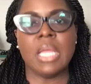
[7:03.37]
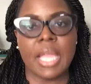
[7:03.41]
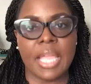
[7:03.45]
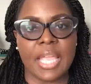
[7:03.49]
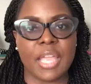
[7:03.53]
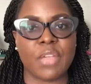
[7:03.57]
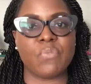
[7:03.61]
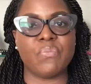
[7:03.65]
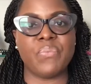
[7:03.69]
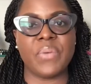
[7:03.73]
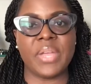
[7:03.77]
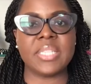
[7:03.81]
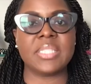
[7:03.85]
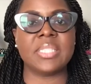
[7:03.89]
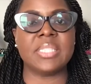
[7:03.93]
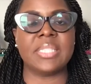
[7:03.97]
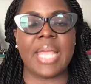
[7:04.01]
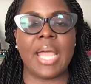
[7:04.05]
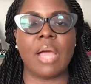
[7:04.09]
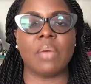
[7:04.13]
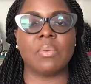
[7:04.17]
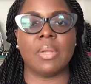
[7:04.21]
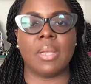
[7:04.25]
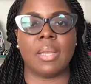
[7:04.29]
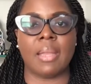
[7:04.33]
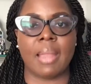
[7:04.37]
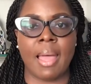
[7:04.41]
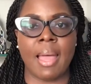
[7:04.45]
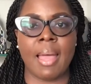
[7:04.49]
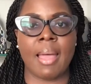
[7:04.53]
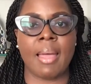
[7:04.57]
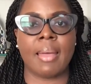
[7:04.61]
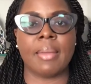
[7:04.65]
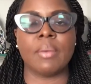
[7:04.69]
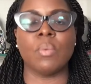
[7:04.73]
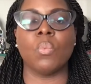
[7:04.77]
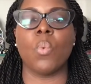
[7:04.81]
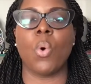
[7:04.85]
Events down the
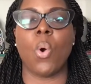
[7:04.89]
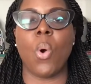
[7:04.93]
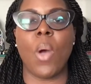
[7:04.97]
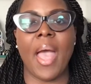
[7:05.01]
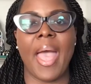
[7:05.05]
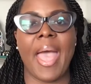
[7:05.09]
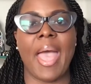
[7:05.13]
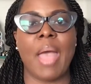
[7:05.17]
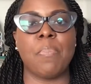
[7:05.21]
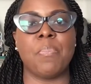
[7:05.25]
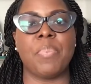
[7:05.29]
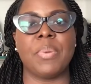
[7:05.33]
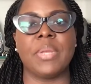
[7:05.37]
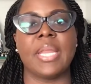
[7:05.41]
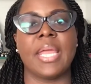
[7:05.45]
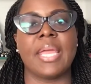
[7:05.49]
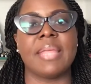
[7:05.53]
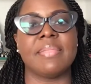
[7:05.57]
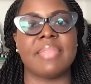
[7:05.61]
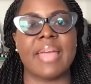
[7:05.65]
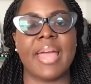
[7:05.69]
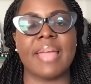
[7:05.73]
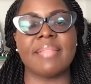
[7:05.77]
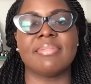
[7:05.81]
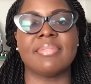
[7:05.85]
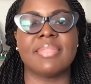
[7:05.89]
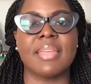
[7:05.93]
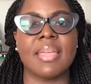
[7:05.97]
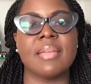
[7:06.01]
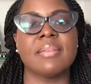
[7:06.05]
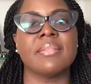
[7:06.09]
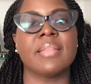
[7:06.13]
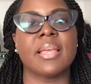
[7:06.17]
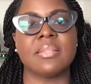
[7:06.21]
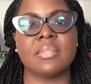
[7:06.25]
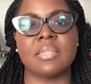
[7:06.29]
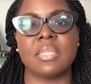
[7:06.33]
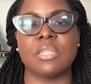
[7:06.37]
line will happen, and that thing
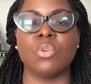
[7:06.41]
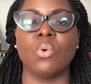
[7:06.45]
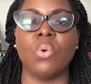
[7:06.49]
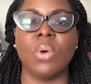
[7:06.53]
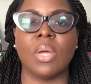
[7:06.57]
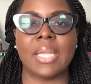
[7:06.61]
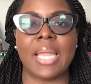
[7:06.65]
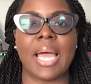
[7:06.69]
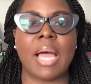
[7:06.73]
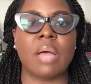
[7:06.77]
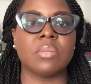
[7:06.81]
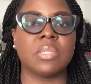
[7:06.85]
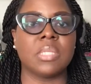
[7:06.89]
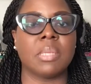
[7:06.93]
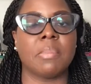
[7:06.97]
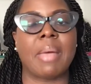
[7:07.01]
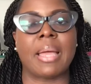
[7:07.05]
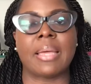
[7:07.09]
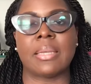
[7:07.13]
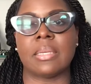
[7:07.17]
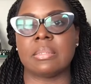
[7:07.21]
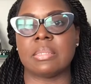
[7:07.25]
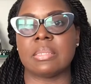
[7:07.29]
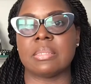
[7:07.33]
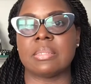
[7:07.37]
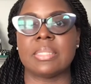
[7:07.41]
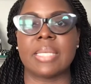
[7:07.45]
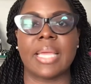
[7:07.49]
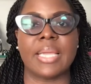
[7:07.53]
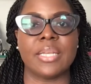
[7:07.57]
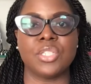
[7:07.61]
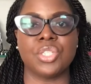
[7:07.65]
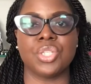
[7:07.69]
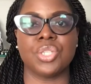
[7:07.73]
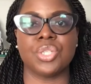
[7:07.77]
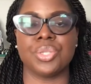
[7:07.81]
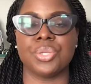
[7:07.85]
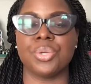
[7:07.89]
that you allow somebody to say
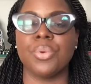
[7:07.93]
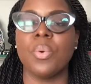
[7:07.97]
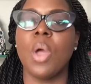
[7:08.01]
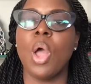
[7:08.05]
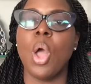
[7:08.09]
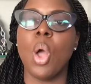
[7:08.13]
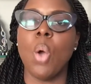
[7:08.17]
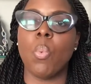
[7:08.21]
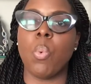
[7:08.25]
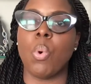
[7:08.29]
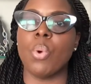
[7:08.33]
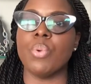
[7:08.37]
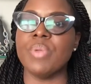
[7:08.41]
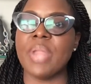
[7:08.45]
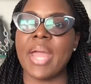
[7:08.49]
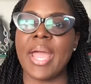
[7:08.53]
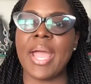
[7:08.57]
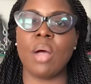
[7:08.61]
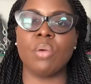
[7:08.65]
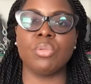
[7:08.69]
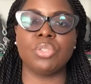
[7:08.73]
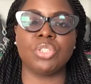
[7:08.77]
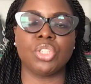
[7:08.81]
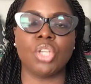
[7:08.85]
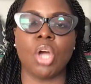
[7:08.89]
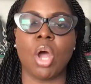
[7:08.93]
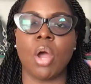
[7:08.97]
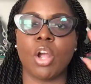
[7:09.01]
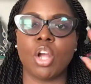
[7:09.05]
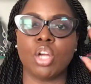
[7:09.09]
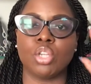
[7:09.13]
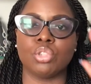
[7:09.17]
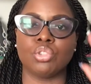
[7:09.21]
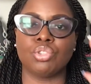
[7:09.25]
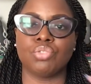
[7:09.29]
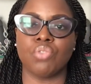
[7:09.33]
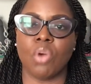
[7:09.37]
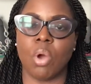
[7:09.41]
to you will now start
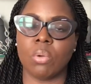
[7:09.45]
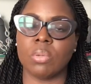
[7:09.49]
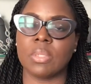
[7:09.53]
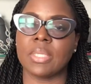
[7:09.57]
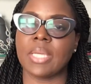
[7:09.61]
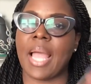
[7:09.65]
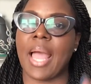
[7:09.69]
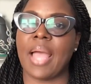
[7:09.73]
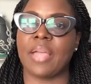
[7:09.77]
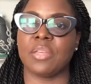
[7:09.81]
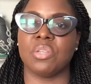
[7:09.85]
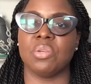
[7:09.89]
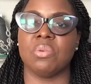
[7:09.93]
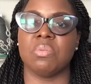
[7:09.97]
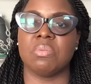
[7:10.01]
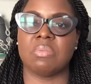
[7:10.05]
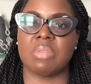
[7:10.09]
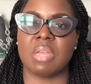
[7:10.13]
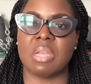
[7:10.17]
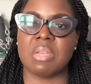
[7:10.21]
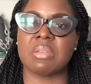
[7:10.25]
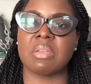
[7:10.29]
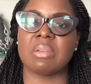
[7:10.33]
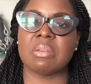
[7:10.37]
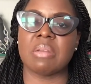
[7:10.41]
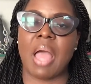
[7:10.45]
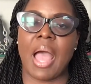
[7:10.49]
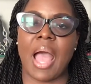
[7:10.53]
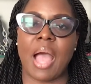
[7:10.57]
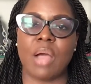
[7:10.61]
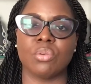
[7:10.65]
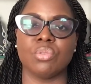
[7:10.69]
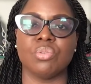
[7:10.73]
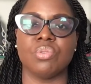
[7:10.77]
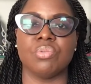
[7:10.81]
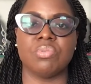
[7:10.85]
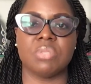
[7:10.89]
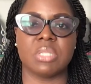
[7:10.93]
controlling how you think and how
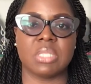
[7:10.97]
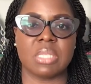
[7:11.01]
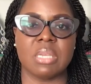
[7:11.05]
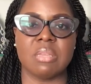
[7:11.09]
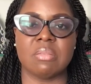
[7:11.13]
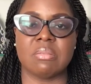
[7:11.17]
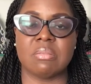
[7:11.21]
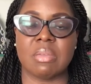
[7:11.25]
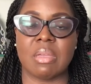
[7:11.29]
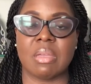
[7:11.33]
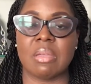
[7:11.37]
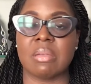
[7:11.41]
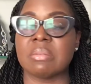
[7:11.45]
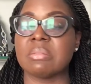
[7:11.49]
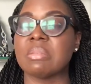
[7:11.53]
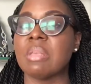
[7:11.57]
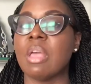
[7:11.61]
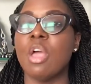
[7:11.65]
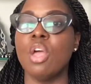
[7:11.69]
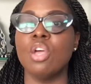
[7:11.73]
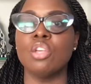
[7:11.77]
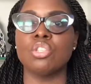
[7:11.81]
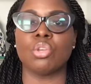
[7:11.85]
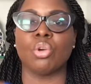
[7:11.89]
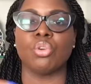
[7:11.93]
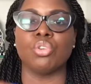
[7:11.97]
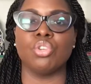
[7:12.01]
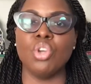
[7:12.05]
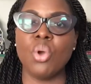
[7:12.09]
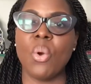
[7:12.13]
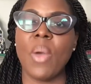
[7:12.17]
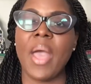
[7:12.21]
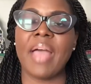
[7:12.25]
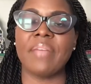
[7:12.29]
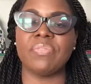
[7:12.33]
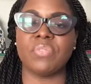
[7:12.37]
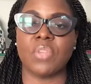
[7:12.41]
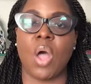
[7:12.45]
you see things. So you
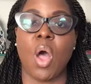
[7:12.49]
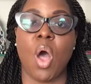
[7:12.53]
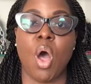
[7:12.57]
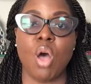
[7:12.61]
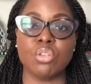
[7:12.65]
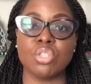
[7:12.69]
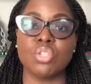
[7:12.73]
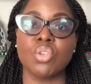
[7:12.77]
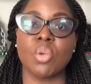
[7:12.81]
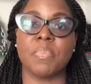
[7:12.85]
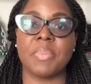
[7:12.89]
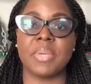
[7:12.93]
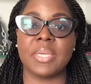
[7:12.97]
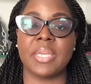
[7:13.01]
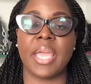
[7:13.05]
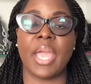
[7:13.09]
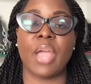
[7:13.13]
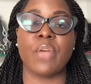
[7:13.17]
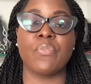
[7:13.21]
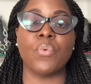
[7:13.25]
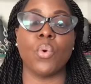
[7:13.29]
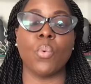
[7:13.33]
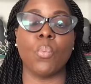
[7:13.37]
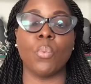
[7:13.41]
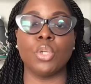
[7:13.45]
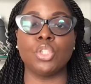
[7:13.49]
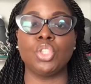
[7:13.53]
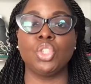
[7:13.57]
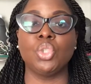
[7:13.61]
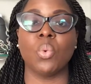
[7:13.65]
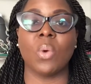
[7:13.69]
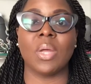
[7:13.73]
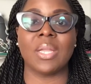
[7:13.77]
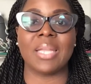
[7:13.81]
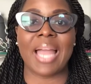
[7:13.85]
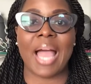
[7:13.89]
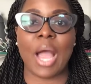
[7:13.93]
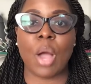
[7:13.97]
have to also be careful what you
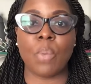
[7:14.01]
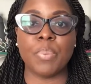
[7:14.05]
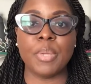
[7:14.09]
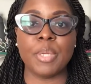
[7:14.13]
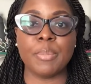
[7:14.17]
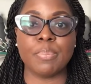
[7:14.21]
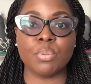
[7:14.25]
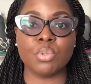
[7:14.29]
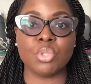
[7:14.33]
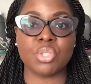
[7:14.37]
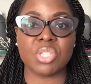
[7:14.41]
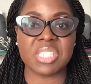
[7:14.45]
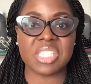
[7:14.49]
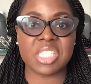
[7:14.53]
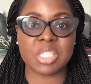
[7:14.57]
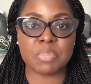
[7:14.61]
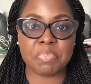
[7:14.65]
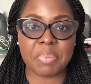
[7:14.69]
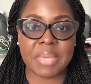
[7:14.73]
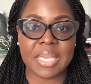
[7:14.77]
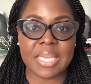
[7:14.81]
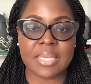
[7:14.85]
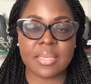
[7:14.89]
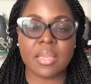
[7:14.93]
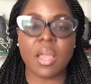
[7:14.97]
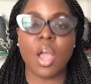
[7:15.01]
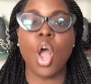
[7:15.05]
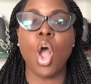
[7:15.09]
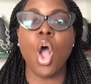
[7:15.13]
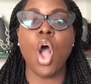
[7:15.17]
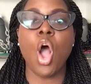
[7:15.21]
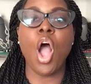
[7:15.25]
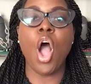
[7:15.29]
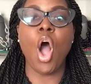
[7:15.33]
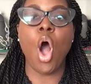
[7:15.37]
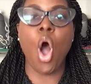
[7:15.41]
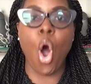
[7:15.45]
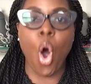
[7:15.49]
allow people to speak
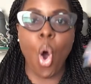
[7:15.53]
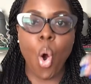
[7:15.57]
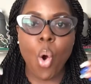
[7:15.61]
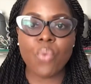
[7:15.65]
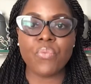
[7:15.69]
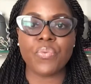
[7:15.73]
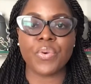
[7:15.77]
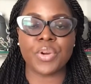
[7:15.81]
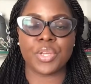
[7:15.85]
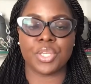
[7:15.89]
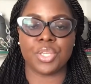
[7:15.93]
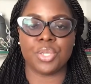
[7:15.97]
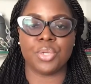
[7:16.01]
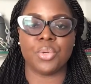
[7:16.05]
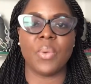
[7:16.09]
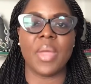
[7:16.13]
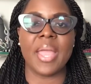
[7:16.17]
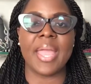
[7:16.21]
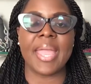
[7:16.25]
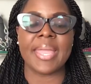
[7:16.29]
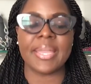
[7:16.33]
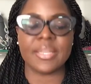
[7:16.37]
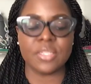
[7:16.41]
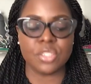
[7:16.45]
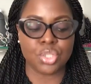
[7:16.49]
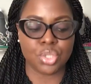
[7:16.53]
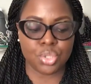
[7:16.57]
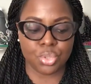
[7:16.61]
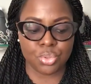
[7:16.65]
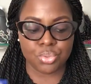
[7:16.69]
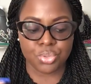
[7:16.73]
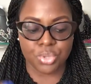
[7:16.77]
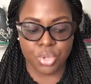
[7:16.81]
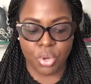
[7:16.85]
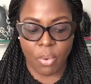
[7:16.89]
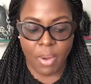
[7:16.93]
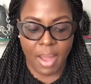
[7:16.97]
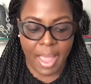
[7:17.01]
over you into
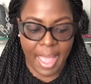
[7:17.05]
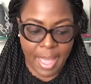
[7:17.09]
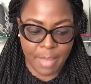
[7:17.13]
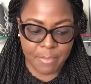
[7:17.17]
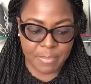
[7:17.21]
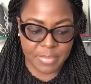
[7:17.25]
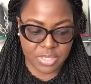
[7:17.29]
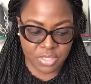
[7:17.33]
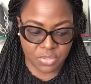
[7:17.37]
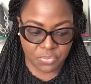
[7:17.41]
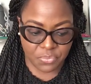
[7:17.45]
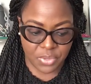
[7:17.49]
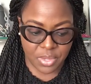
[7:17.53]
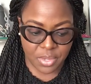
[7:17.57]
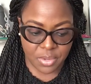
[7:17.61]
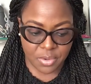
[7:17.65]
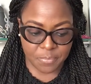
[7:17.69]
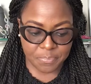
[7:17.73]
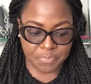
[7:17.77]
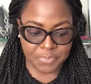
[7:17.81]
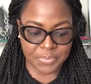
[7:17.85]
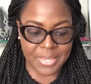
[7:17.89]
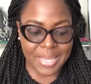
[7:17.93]
your atmosphere.